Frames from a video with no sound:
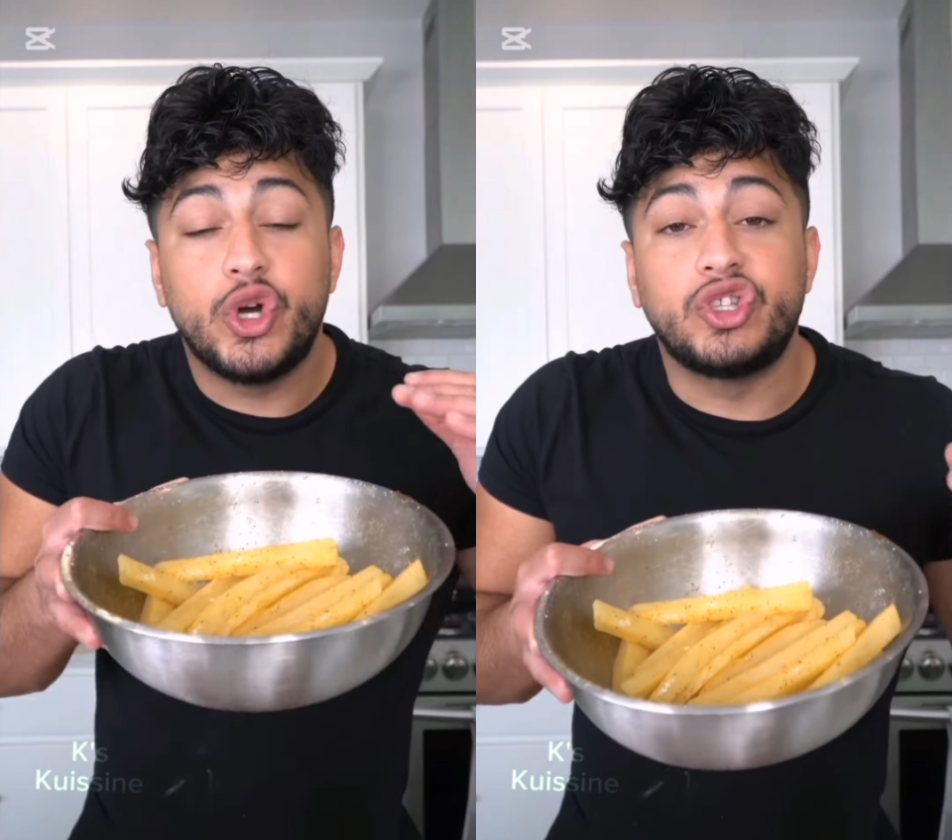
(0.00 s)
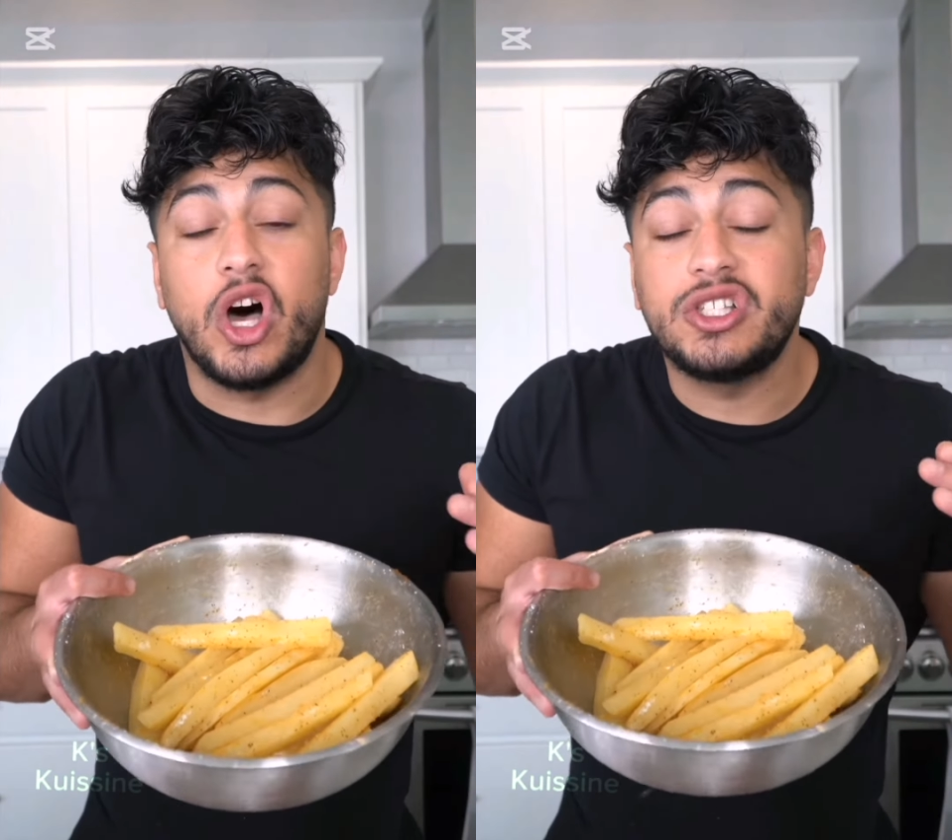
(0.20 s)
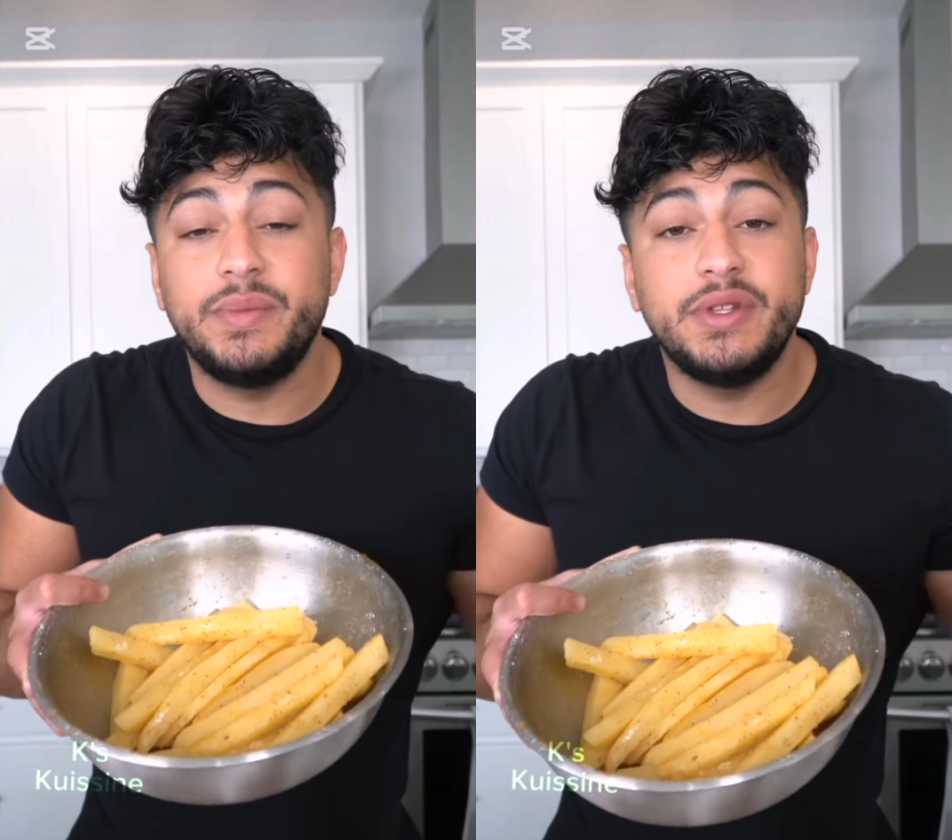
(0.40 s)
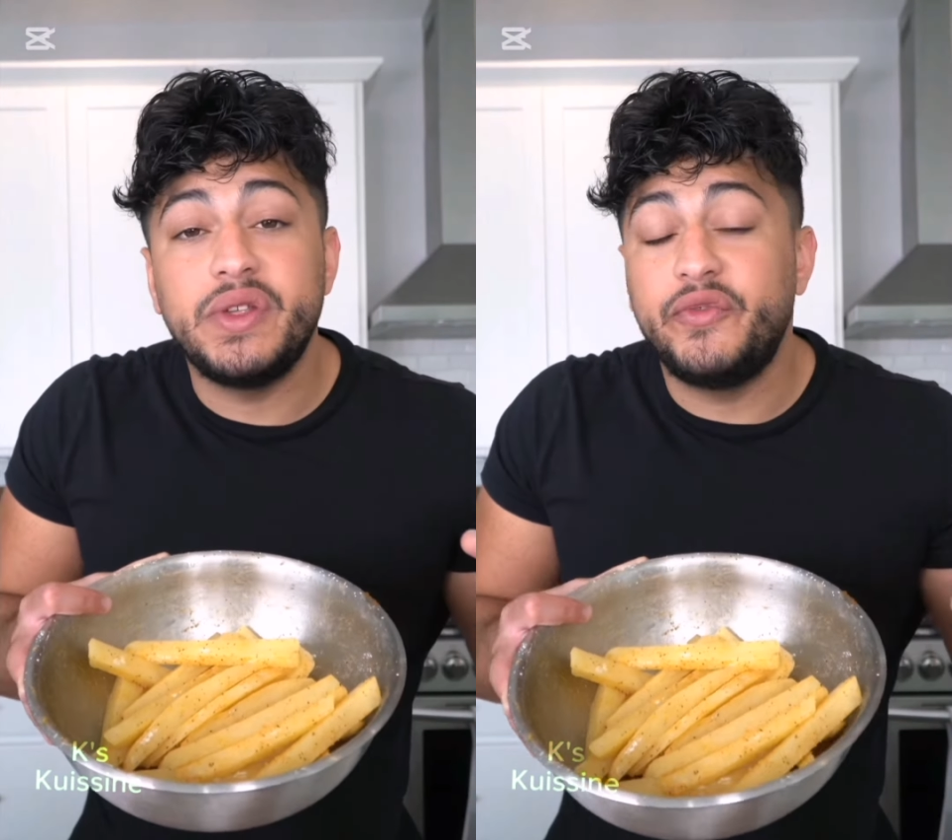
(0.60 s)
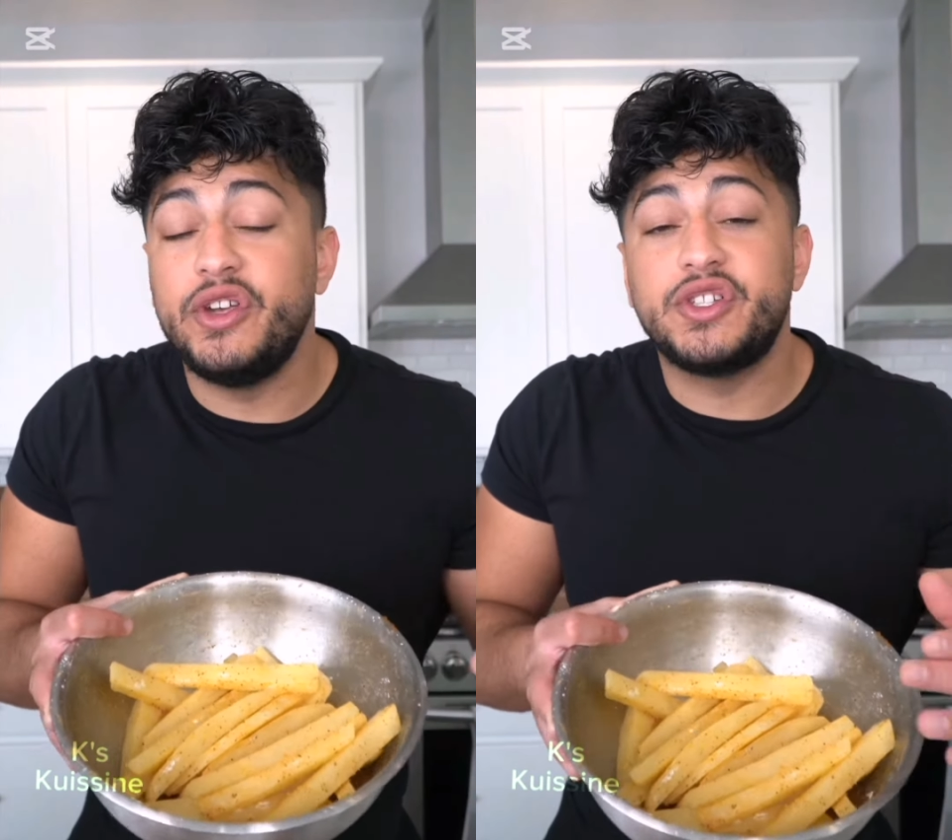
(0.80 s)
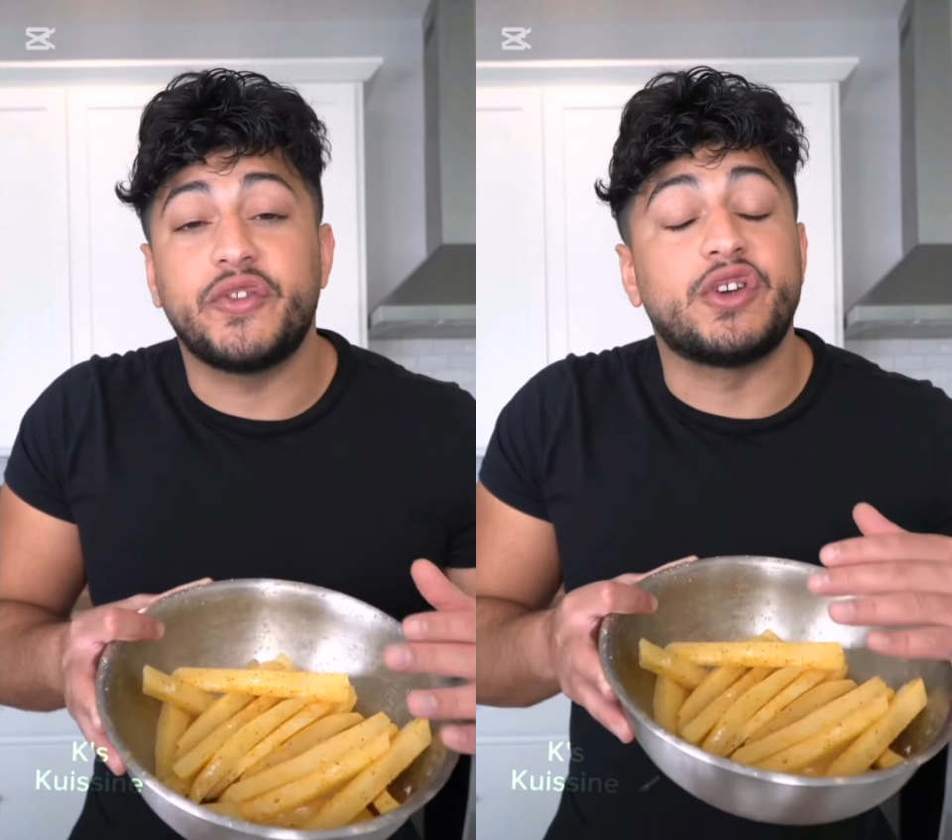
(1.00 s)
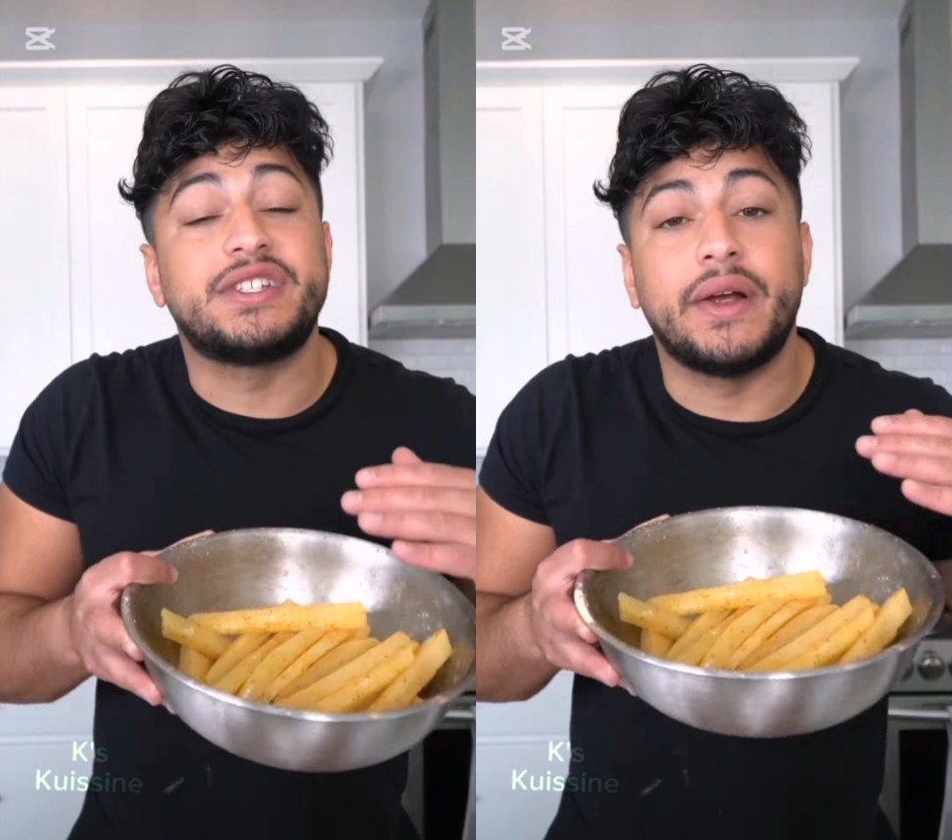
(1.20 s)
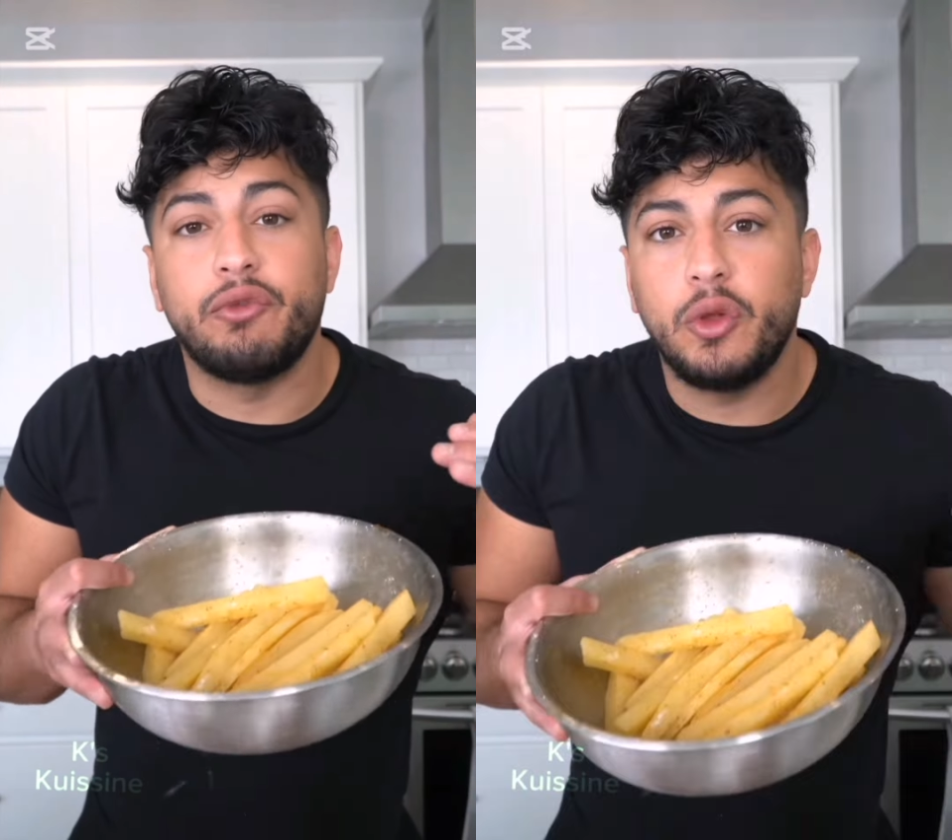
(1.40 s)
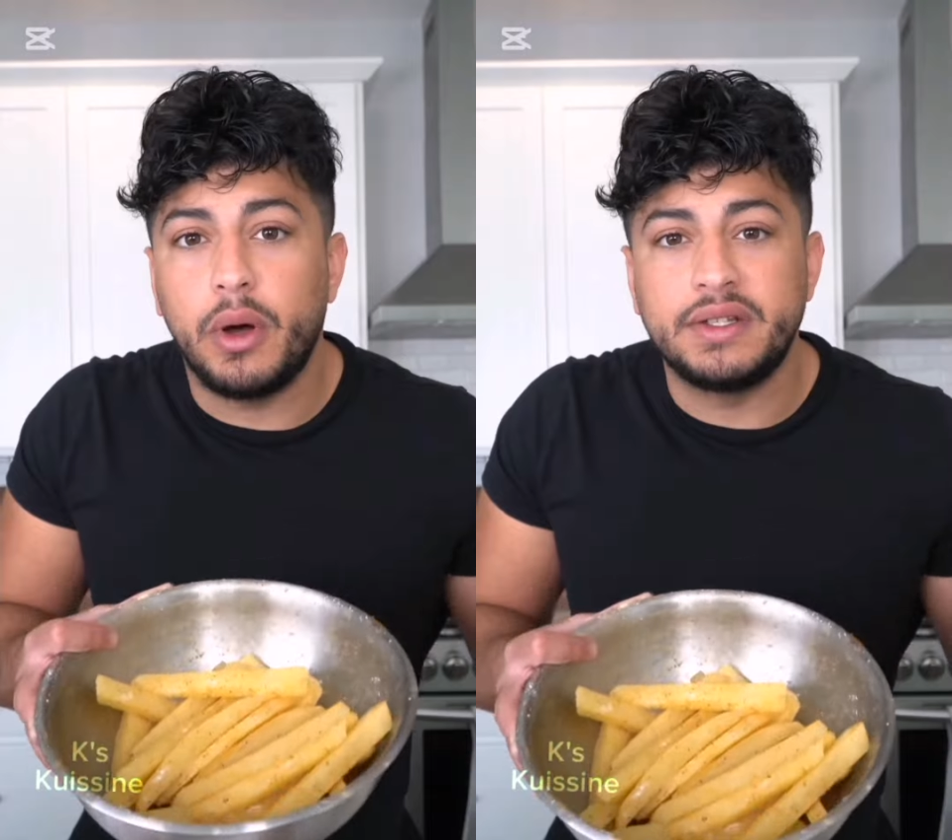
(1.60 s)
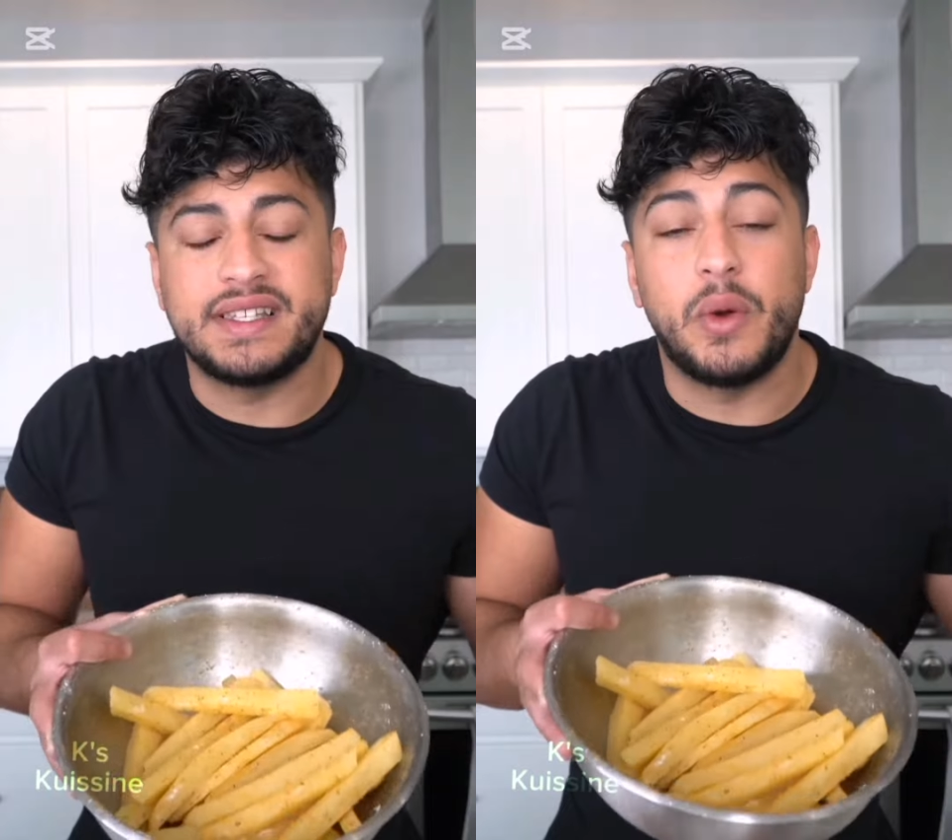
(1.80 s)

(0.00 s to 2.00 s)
could toss them into the freezer for several months,